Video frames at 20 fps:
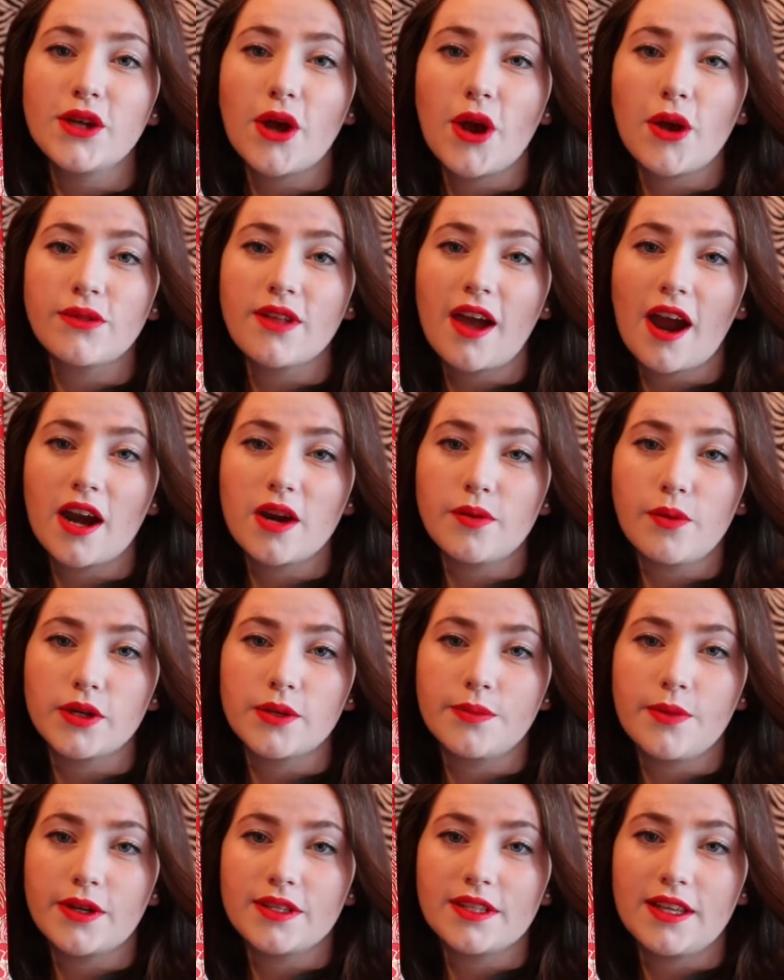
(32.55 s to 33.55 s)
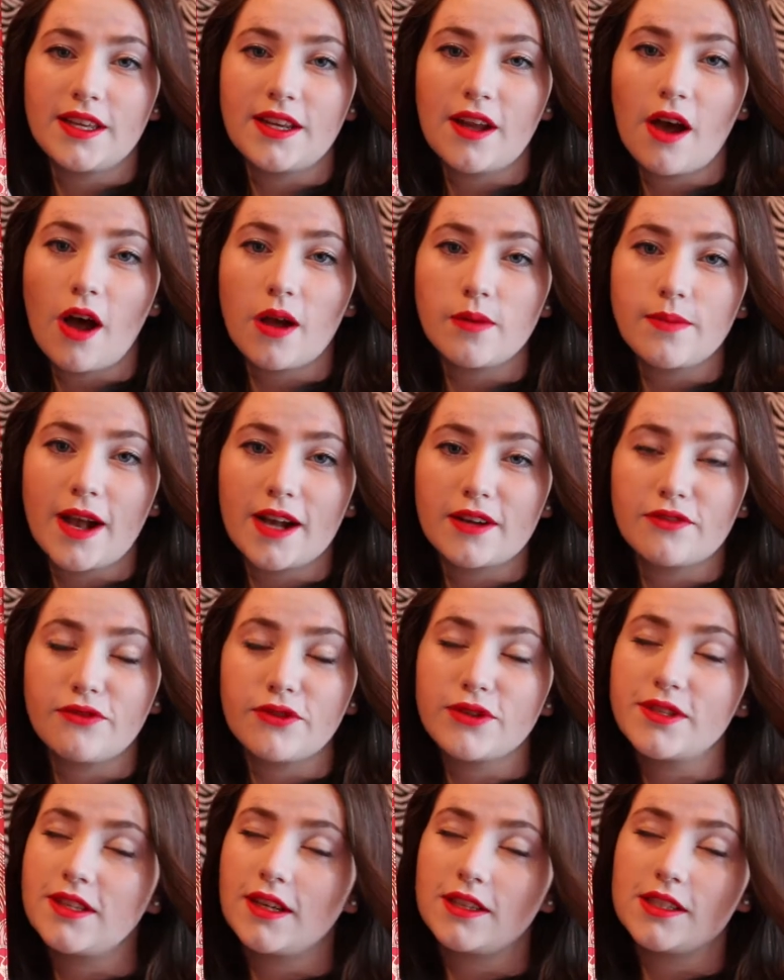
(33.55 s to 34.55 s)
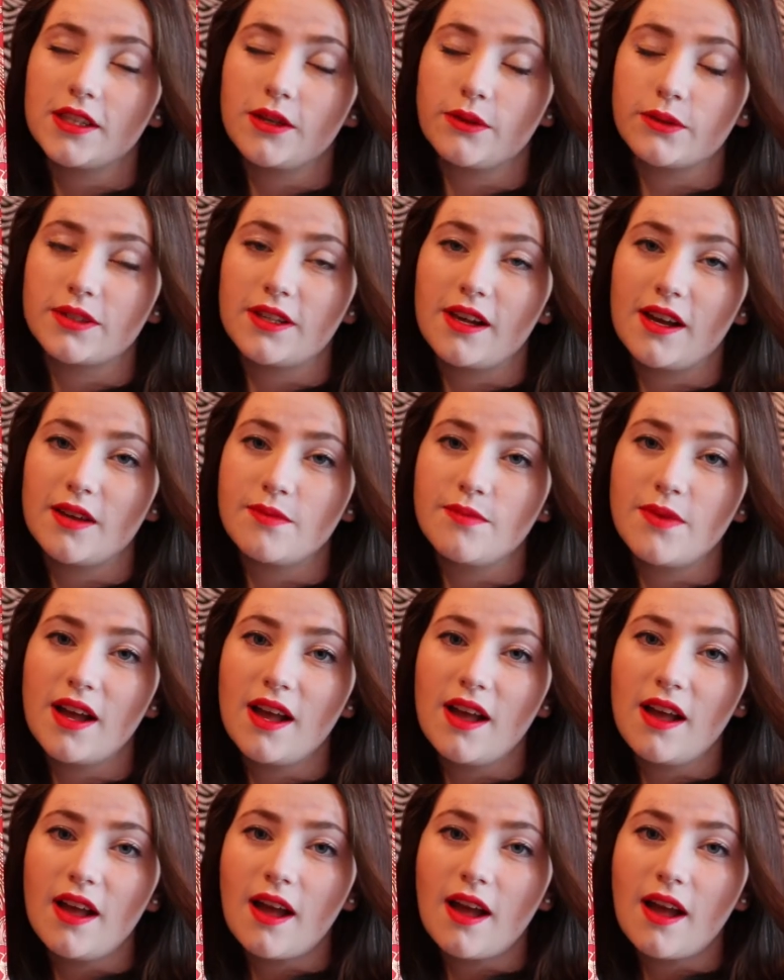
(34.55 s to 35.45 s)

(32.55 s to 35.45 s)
to own the Harry Potter books in hardback for such a long time,